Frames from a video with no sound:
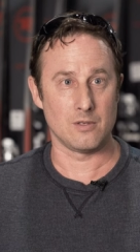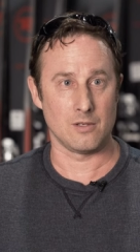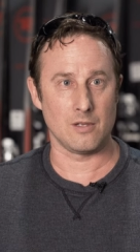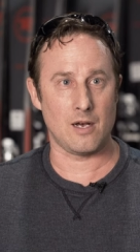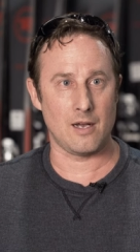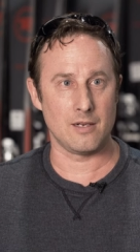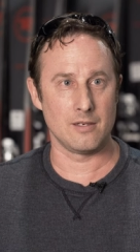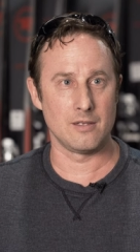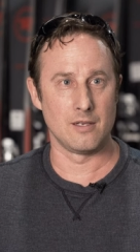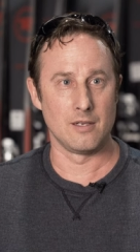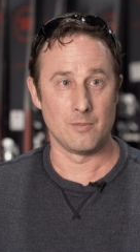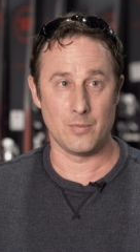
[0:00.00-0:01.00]
a lot,
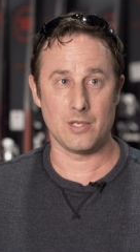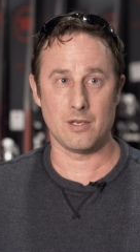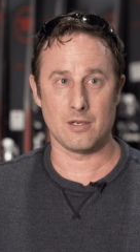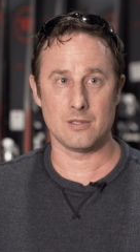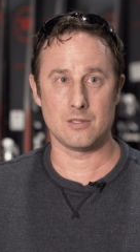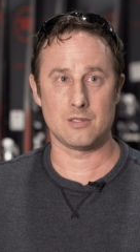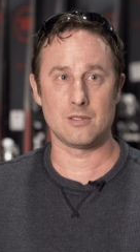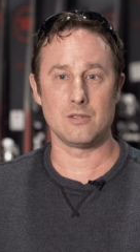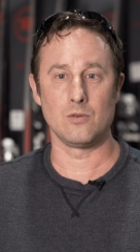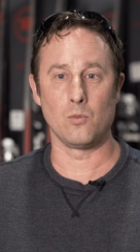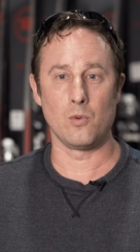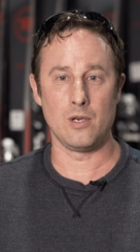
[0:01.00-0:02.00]
because
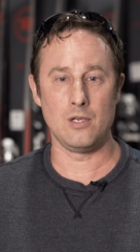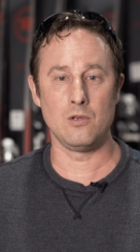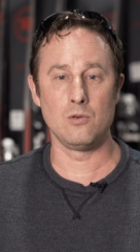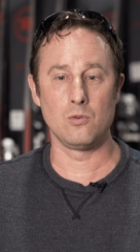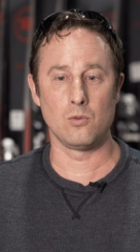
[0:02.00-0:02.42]
when you